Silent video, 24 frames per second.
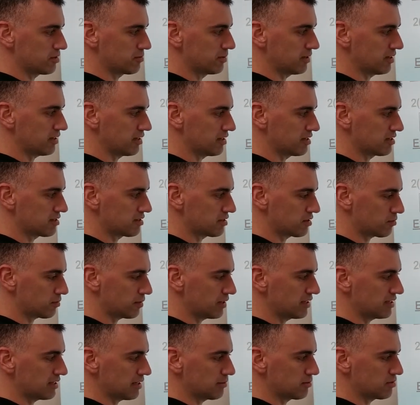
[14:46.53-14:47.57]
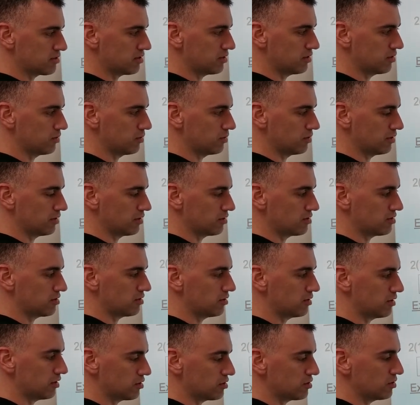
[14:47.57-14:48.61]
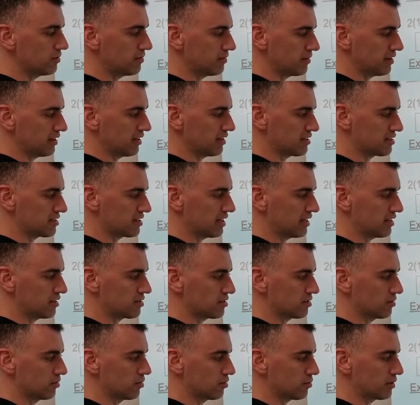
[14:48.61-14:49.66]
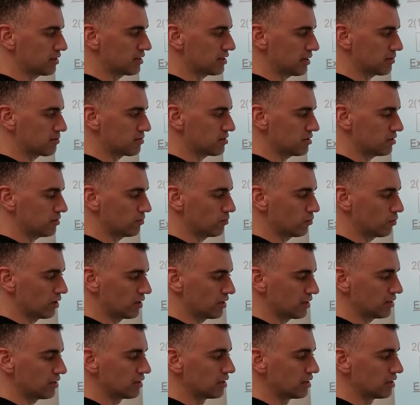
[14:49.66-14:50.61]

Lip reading: because 3 times 2, there's 2 of everything inside, so 3 times 2, 1,